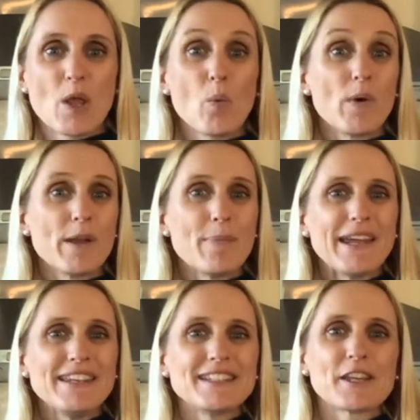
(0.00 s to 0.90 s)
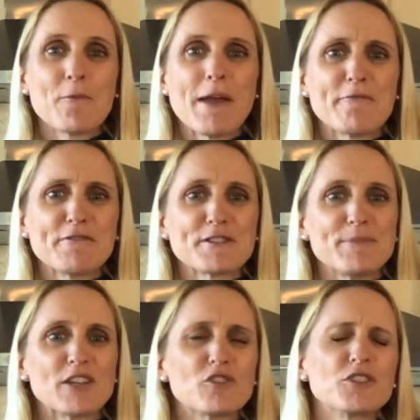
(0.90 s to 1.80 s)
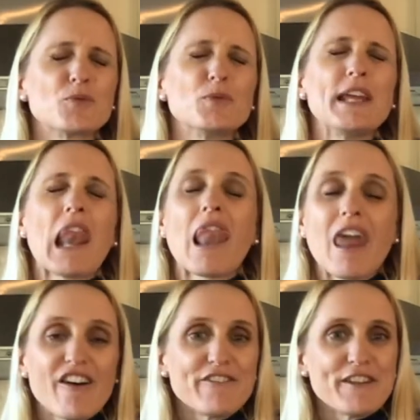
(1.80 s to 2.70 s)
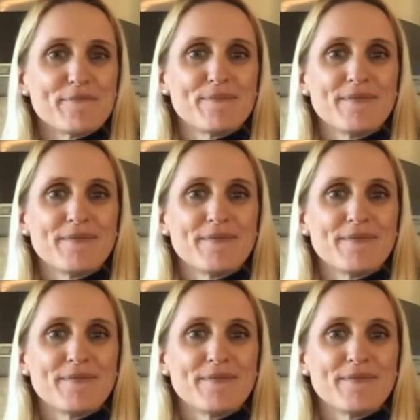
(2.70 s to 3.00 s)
We obey his commandments because we love him